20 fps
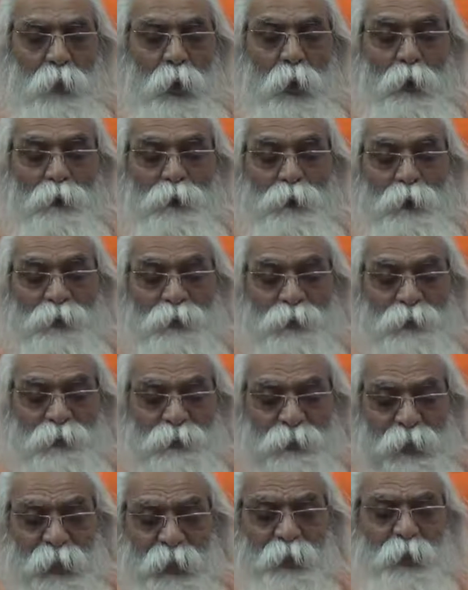or the
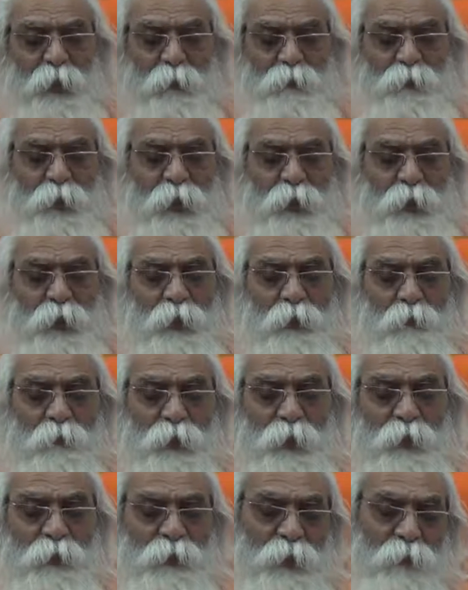set of the dream
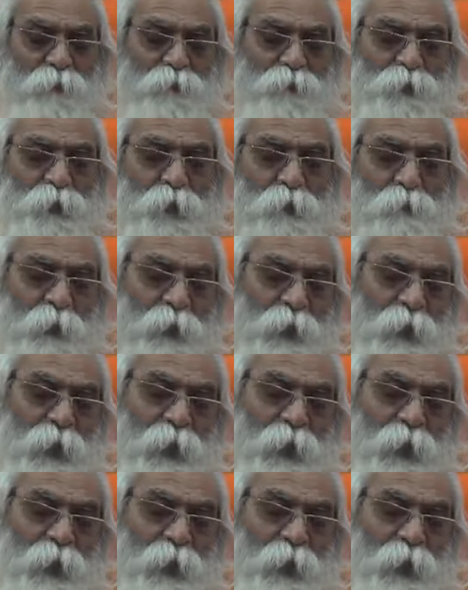in the filmy